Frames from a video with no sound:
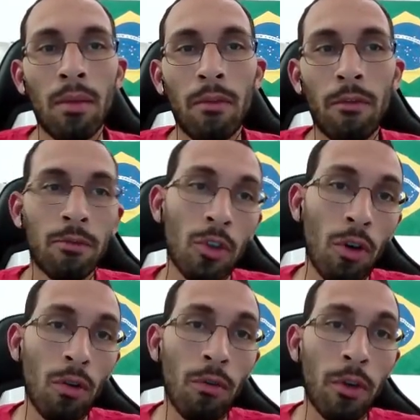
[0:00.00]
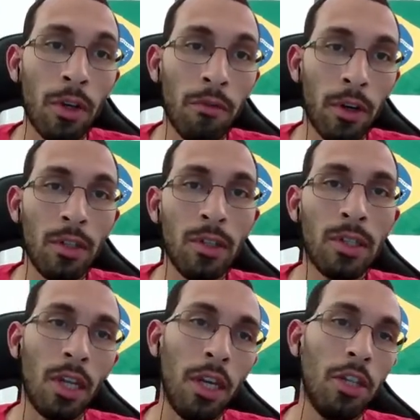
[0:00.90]
So for the first
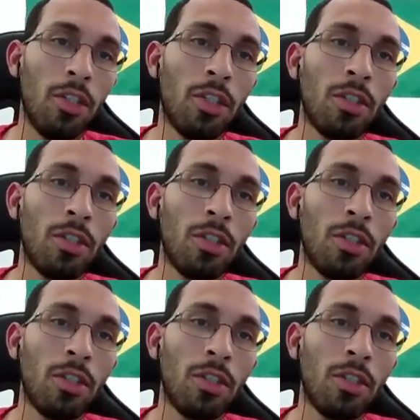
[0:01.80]
stage,